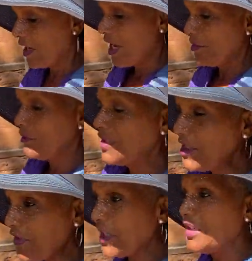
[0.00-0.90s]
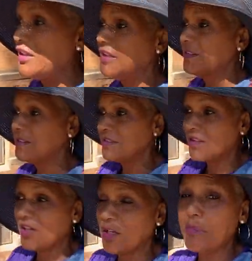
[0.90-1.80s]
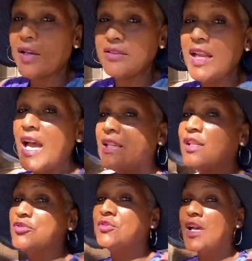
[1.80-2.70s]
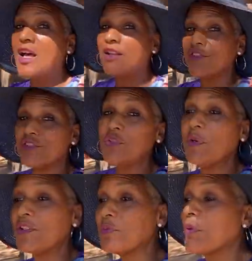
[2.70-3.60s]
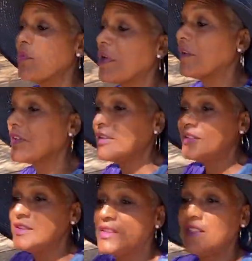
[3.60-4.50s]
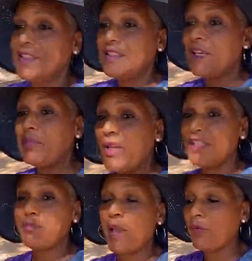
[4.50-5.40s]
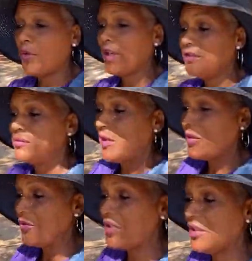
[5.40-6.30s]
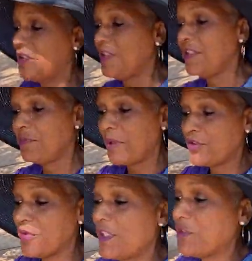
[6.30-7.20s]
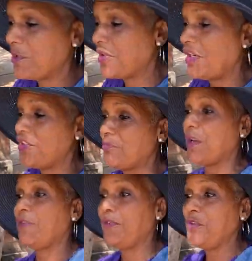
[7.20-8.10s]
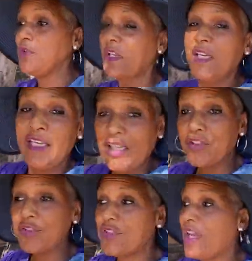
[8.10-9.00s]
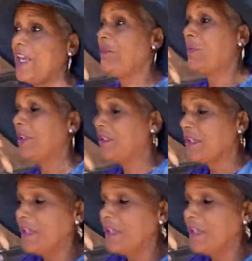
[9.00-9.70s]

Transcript: I'm living on about $900 US per month. Okay. That pays my rent, my utilities, my transportation, my food, entertainment,